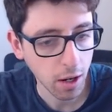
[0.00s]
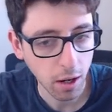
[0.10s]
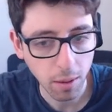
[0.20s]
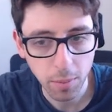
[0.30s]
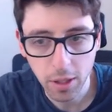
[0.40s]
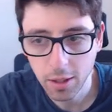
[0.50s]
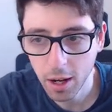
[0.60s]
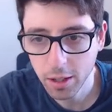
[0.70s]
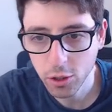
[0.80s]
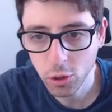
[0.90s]

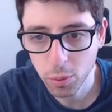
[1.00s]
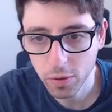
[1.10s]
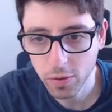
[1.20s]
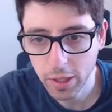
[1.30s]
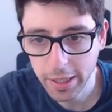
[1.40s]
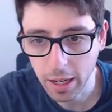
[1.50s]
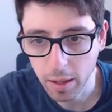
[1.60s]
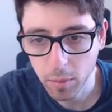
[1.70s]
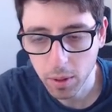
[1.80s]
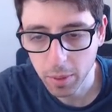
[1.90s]
Not a super fun
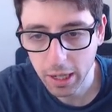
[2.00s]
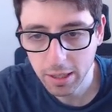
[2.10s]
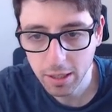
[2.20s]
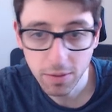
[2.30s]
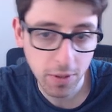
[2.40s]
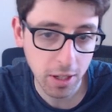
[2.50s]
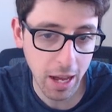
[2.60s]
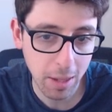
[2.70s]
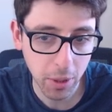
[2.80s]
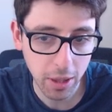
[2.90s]
game, but I did feel
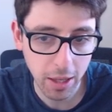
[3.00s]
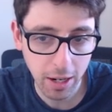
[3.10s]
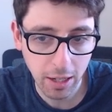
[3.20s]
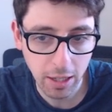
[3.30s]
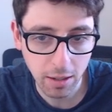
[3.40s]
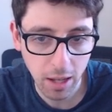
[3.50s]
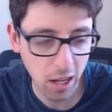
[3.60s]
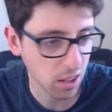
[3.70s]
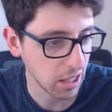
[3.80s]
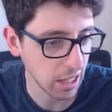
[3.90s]
happy that I
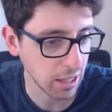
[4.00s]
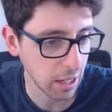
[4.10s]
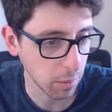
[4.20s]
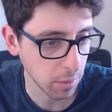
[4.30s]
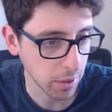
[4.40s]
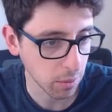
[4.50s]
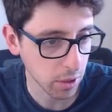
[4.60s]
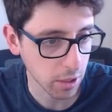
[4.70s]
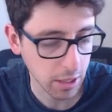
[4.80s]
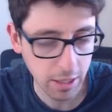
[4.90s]
held the end game. I mean, it
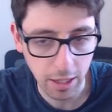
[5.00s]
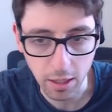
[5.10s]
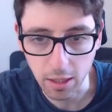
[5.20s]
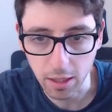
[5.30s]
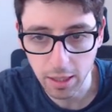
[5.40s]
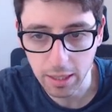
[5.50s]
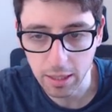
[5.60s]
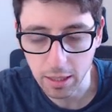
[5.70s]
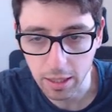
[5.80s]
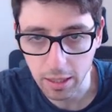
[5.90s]
wasn't exactly the
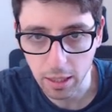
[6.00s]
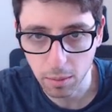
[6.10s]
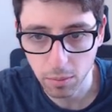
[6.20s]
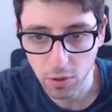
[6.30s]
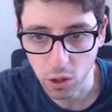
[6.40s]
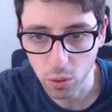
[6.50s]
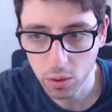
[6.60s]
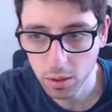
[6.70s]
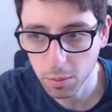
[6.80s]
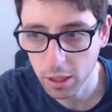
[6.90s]
easiest end game to
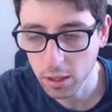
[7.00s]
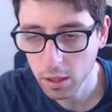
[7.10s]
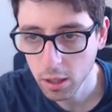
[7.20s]
hold, but